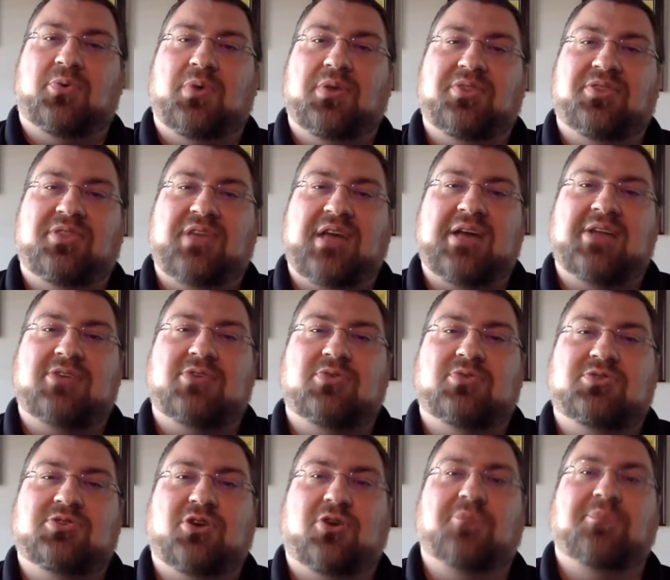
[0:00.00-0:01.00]
what that
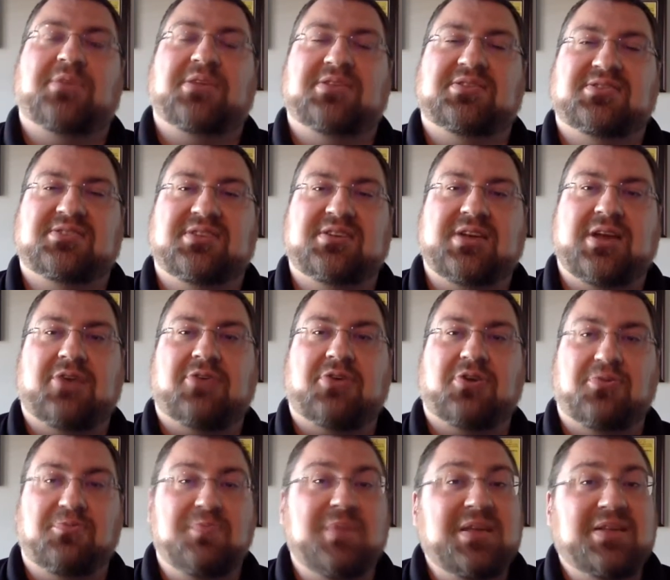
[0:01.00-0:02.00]
utopian
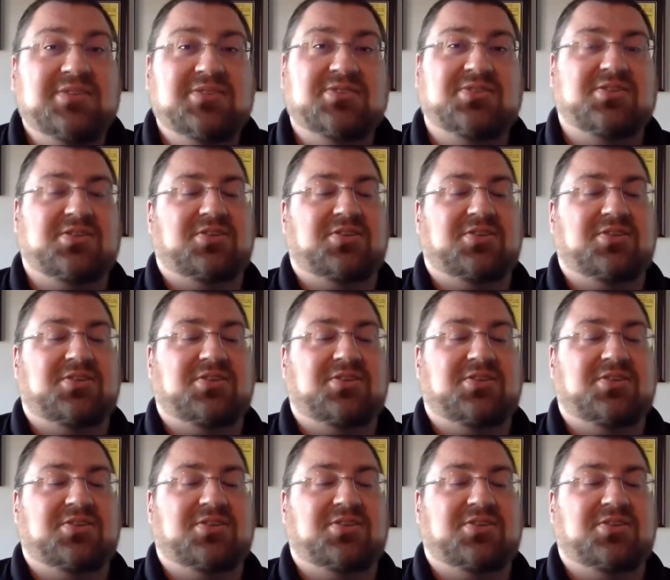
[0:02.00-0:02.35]
scenario means